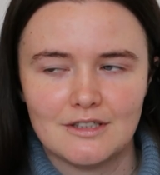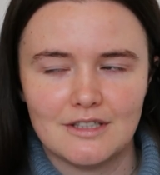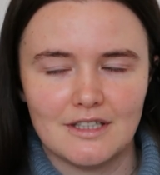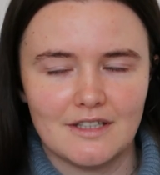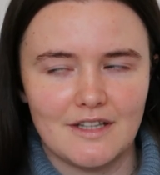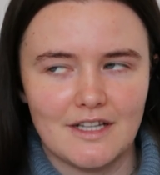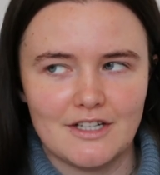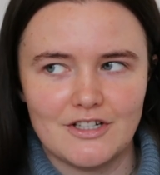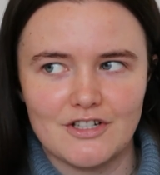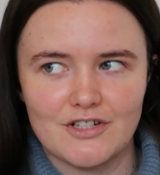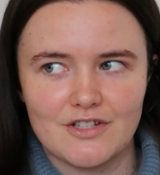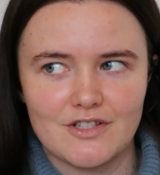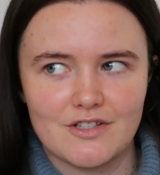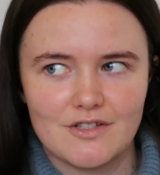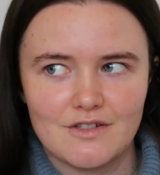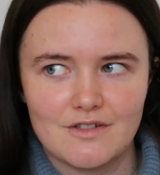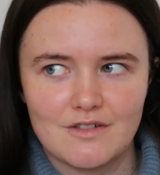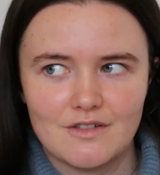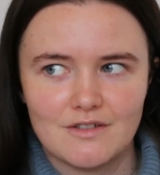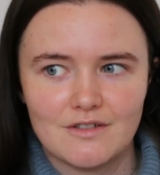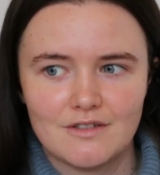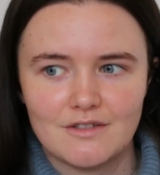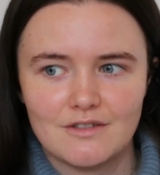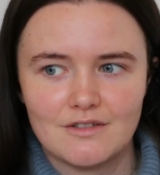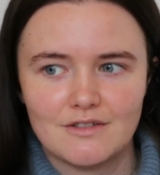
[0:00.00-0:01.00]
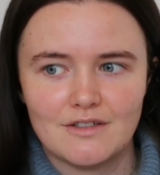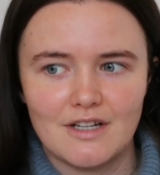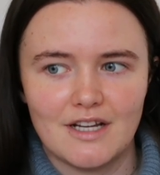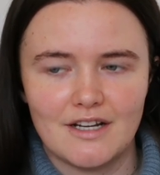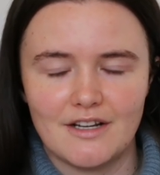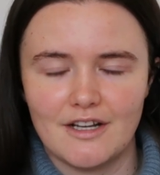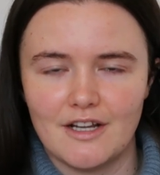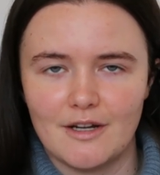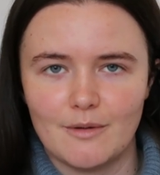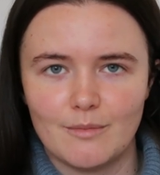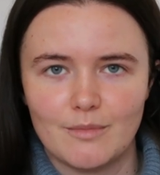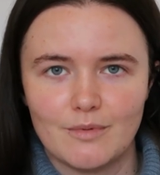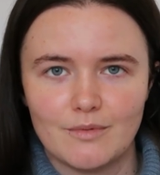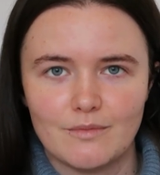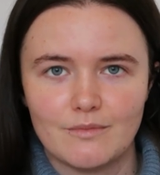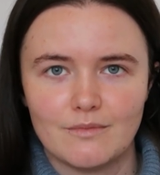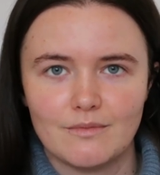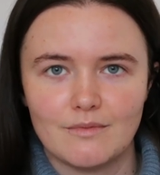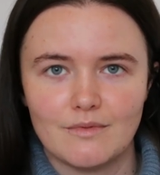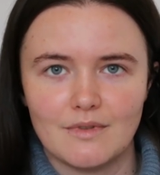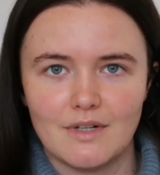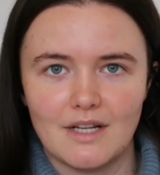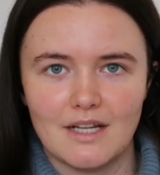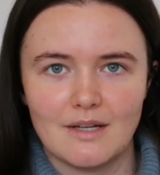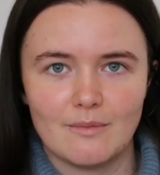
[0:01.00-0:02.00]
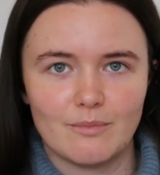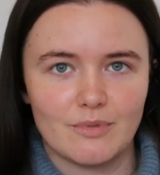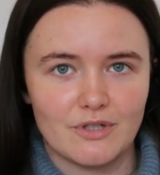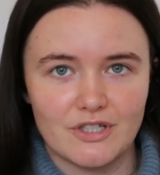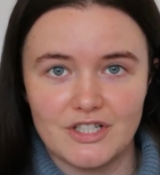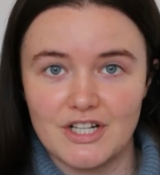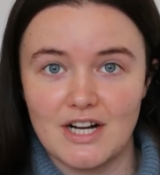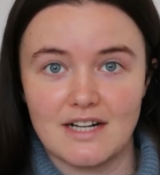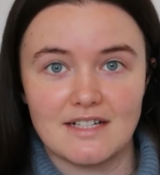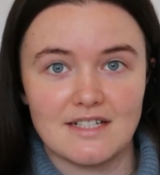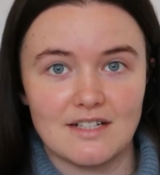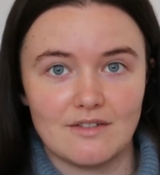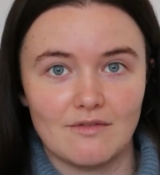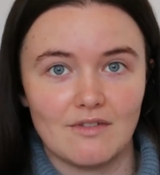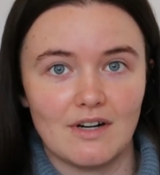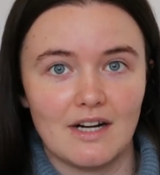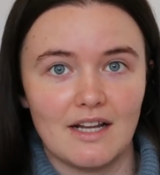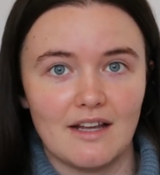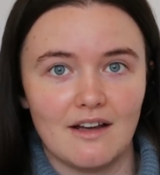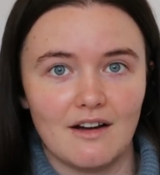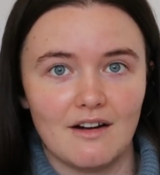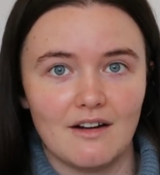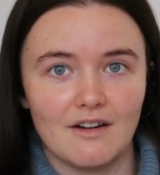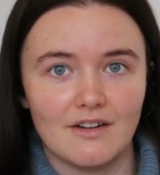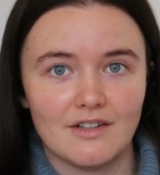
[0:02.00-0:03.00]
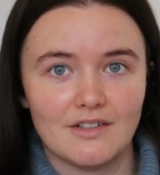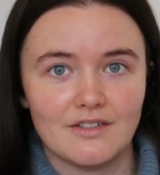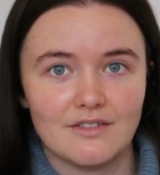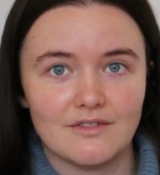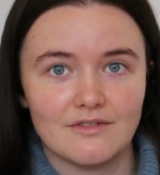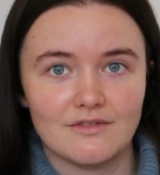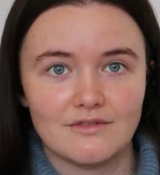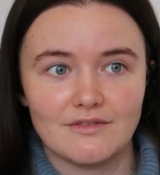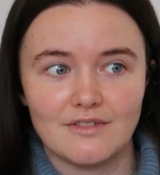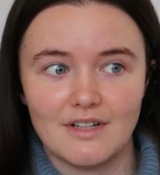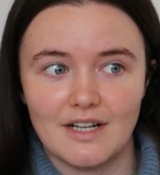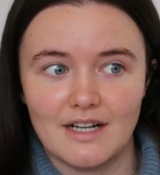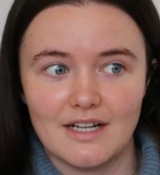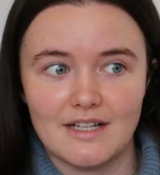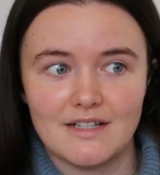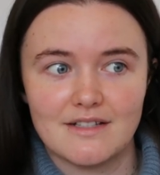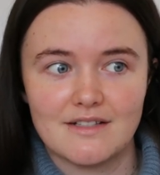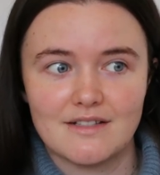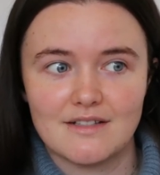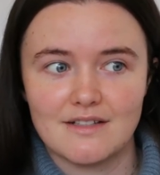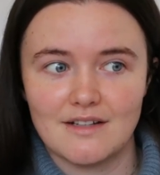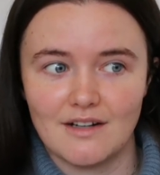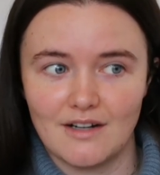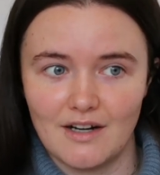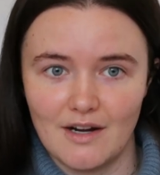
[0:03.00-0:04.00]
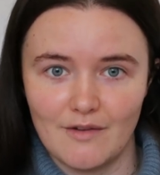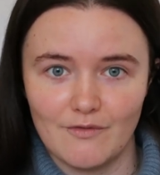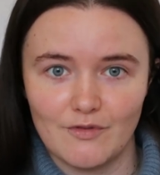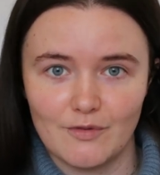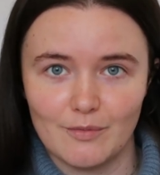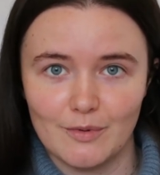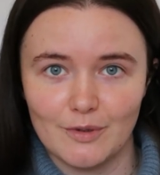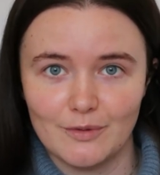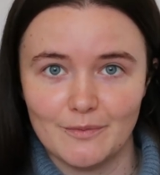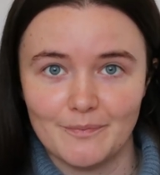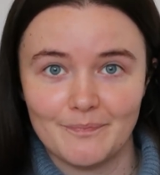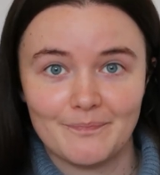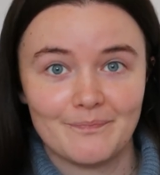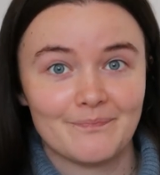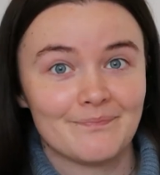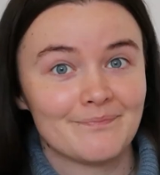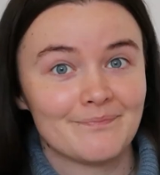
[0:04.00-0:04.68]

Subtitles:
and they just end up like projecting really hard and it's uncomfortable.